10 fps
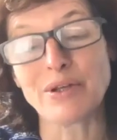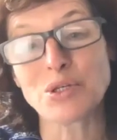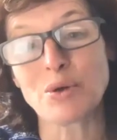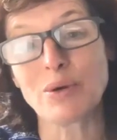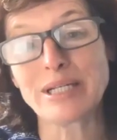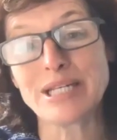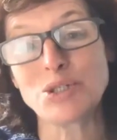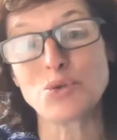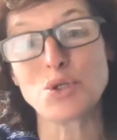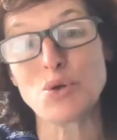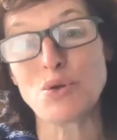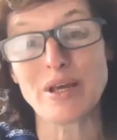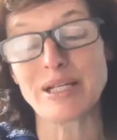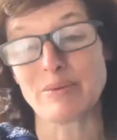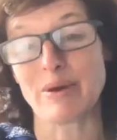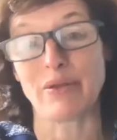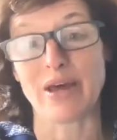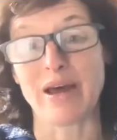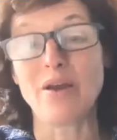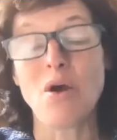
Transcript: And so I want to teach you two things about that.